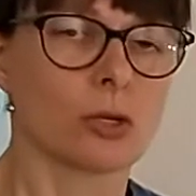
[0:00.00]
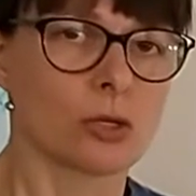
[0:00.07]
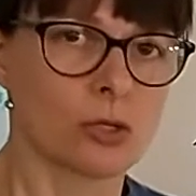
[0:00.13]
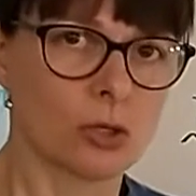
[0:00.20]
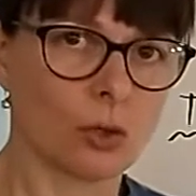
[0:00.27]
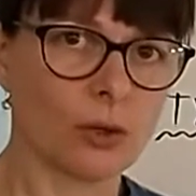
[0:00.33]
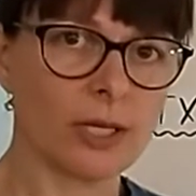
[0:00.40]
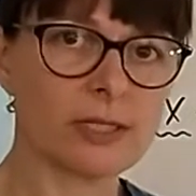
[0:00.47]

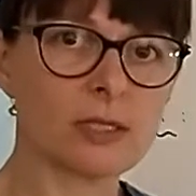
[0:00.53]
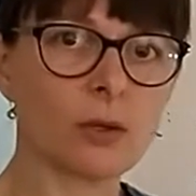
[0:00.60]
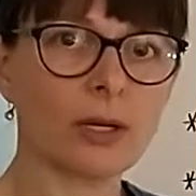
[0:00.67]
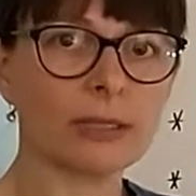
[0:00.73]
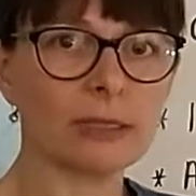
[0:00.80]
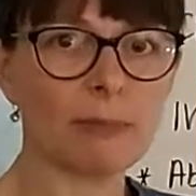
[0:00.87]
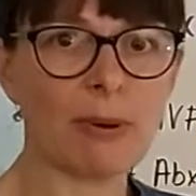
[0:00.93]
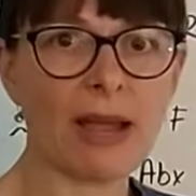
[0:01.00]
So let's look
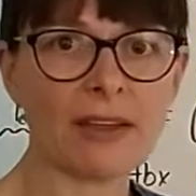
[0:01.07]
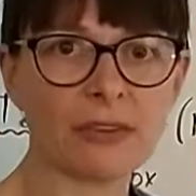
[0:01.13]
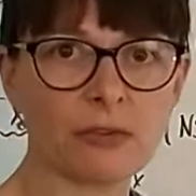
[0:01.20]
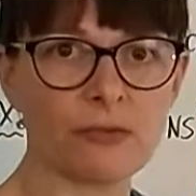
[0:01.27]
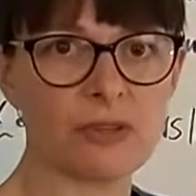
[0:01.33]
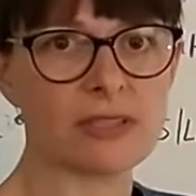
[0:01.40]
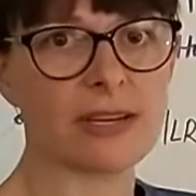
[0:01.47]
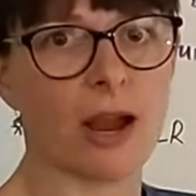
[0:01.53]
at the
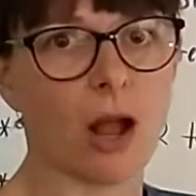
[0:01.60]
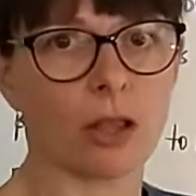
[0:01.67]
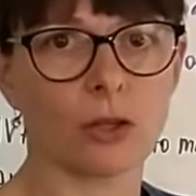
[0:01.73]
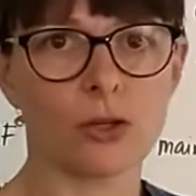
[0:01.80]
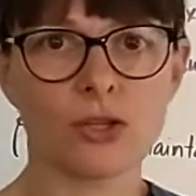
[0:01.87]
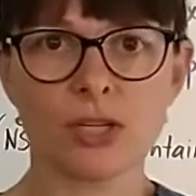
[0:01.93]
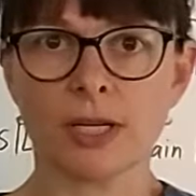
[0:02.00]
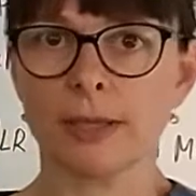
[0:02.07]

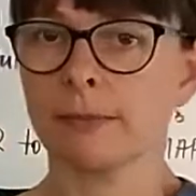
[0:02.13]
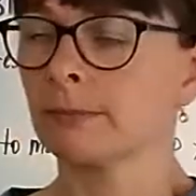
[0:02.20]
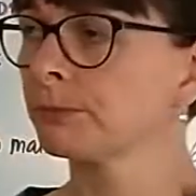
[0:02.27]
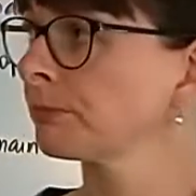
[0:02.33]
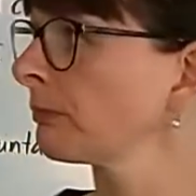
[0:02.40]
pathophysiology.